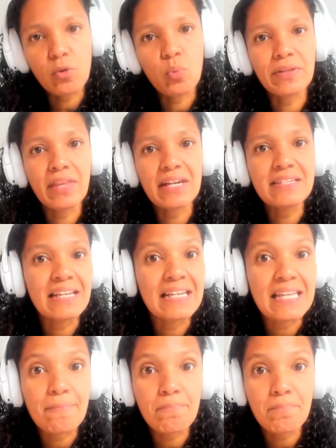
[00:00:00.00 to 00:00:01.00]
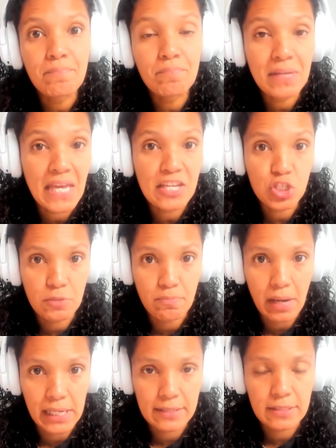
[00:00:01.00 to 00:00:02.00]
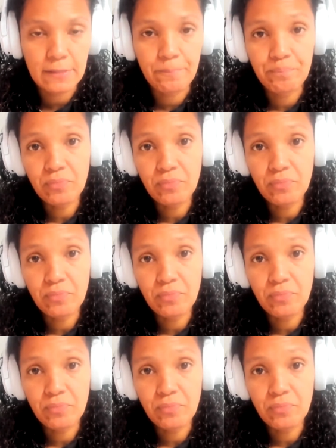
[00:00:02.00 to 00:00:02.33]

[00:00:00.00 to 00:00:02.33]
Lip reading: where there is an pH imbalance.